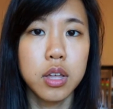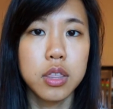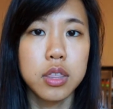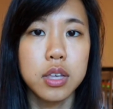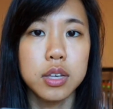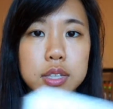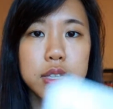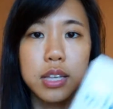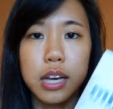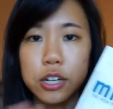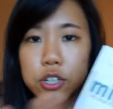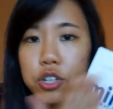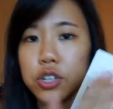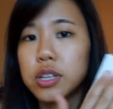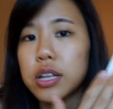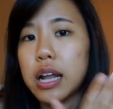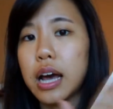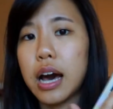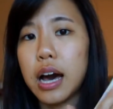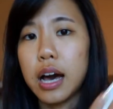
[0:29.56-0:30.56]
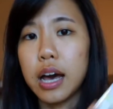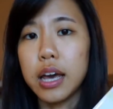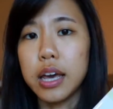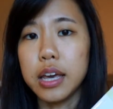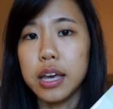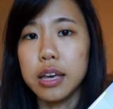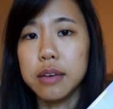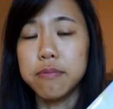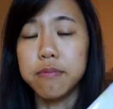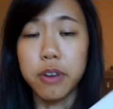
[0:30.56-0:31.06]
the section that
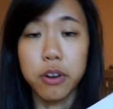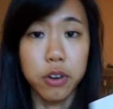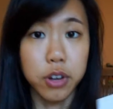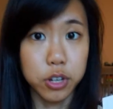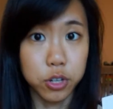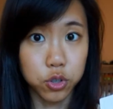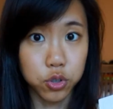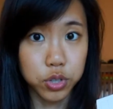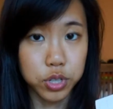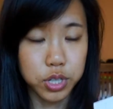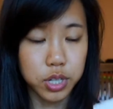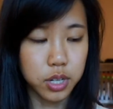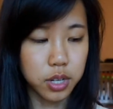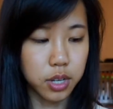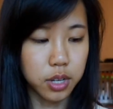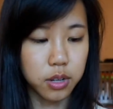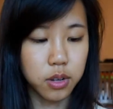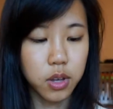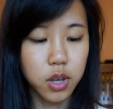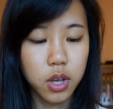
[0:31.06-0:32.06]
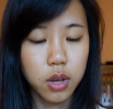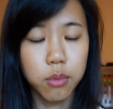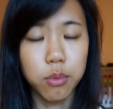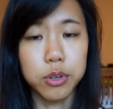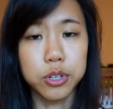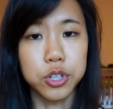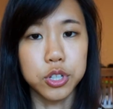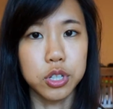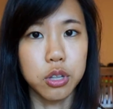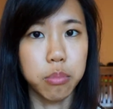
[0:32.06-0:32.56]
I am very interested in,
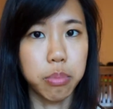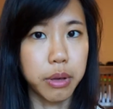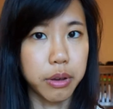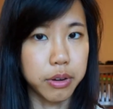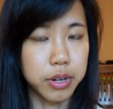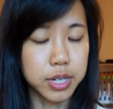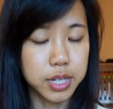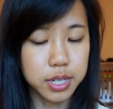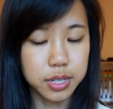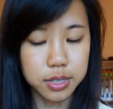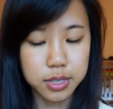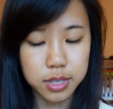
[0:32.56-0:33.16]
which is the parenting